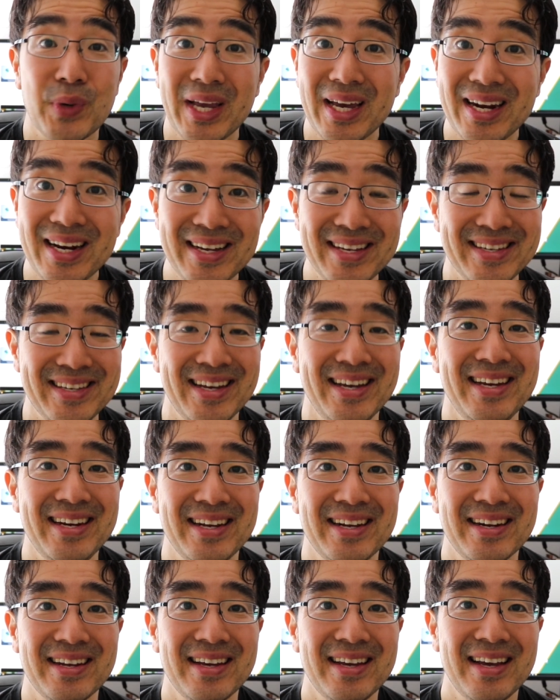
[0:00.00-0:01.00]
get
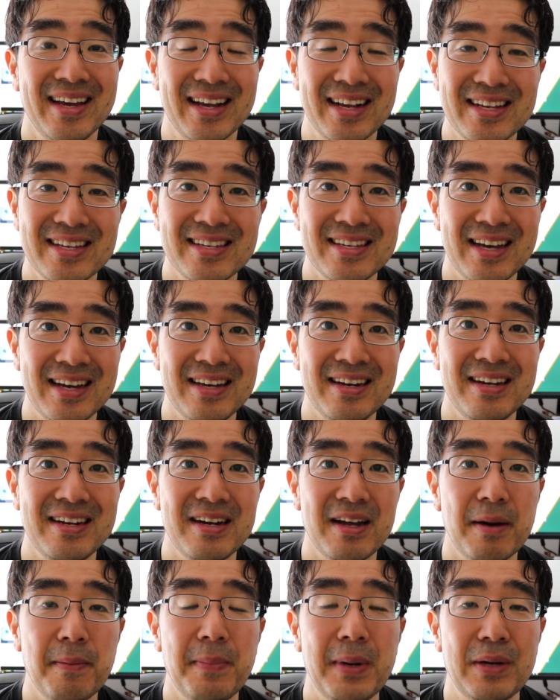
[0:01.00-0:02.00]
excited
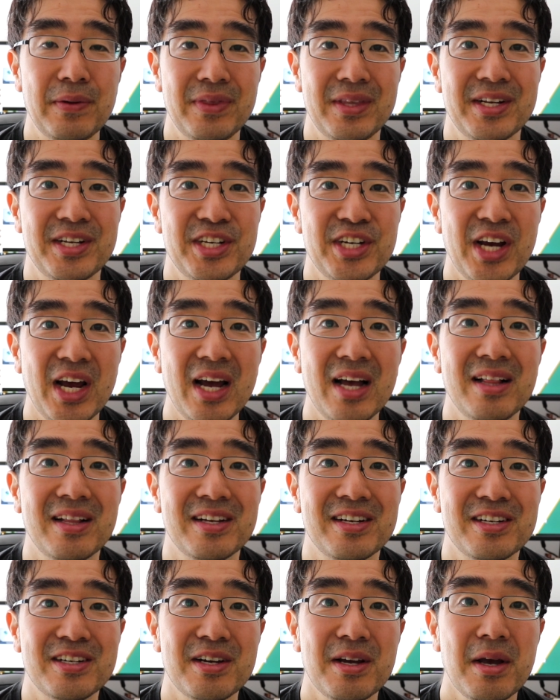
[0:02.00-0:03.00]
about the
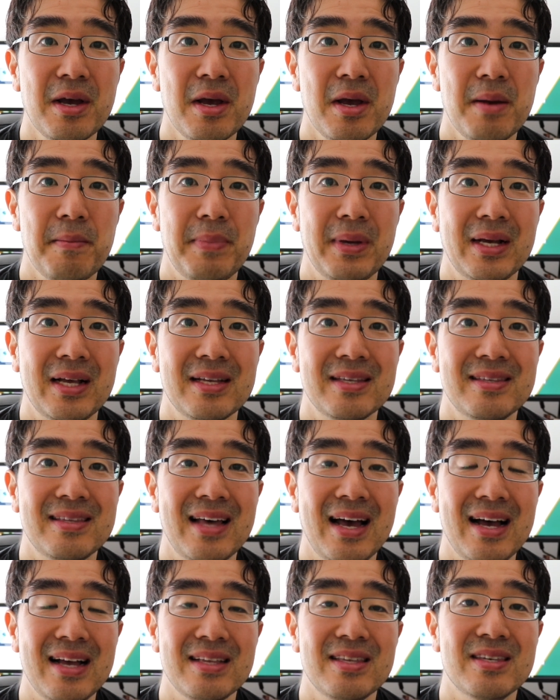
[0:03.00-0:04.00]
challenge, because
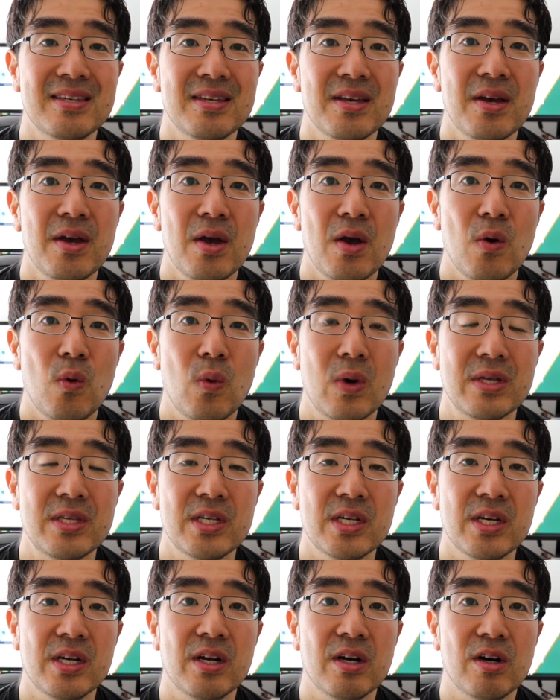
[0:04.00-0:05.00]
that's
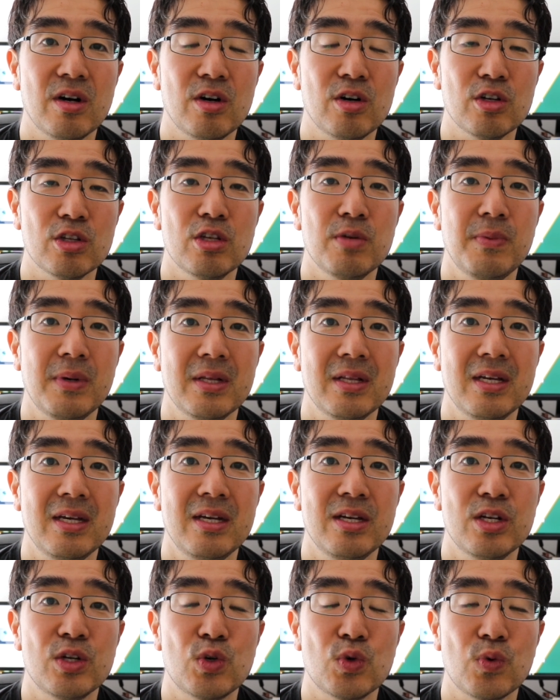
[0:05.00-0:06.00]
what's gonna
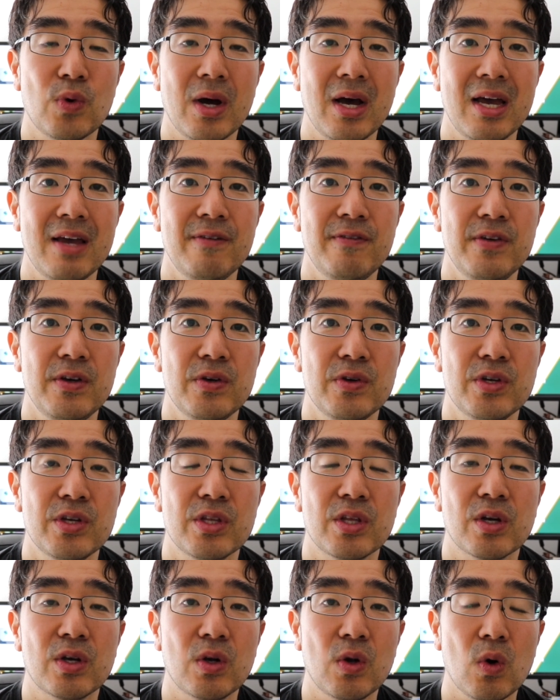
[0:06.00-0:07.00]
ultimately drive you to
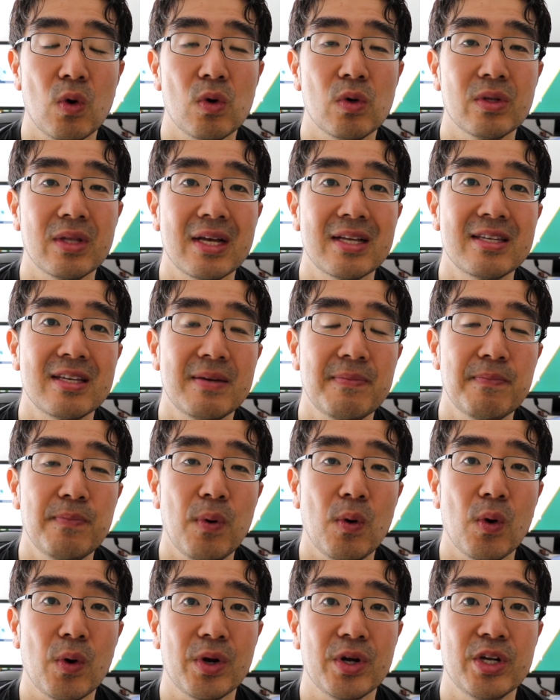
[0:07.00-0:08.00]
the goal that's
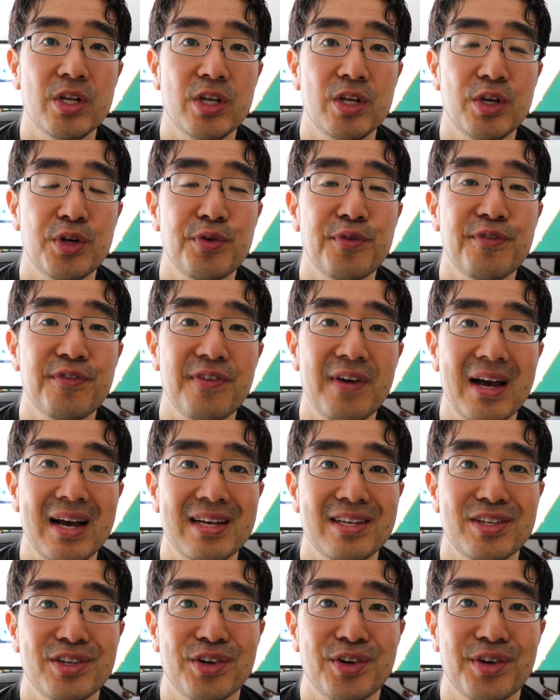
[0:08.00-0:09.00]
important to you
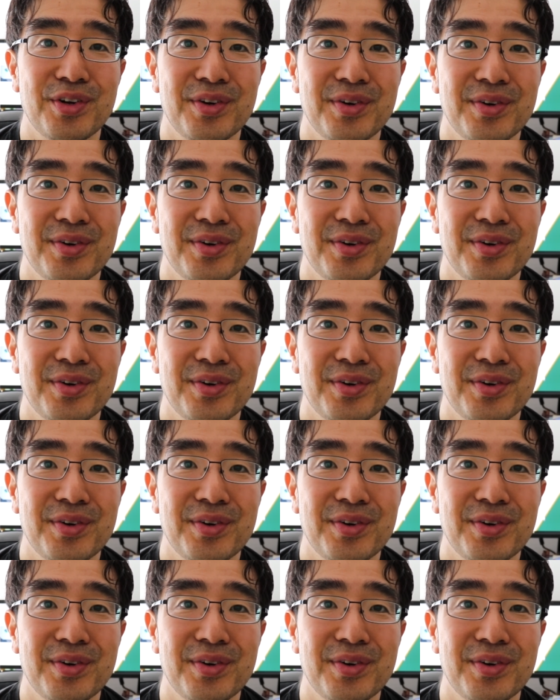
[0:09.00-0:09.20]
faster.